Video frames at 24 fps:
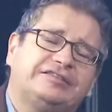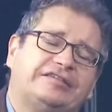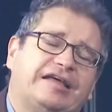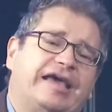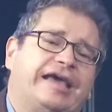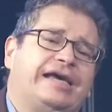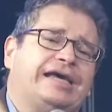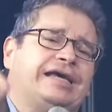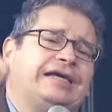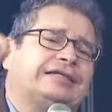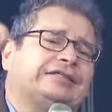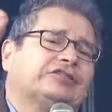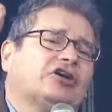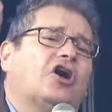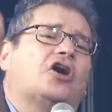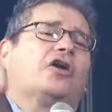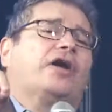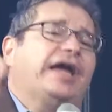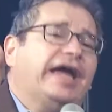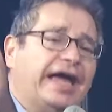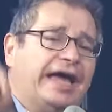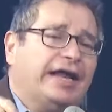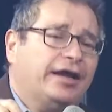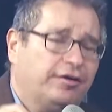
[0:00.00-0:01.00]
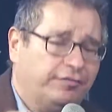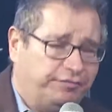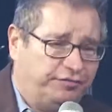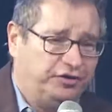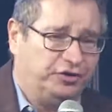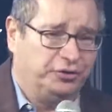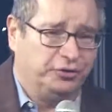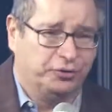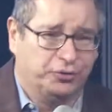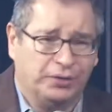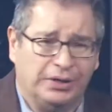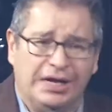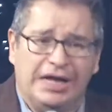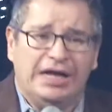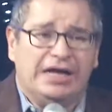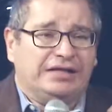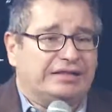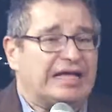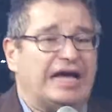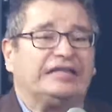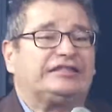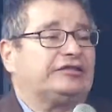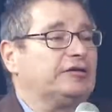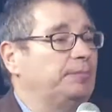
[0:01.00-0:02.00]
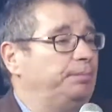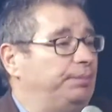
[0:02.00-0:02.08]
days are ahead of you, that's a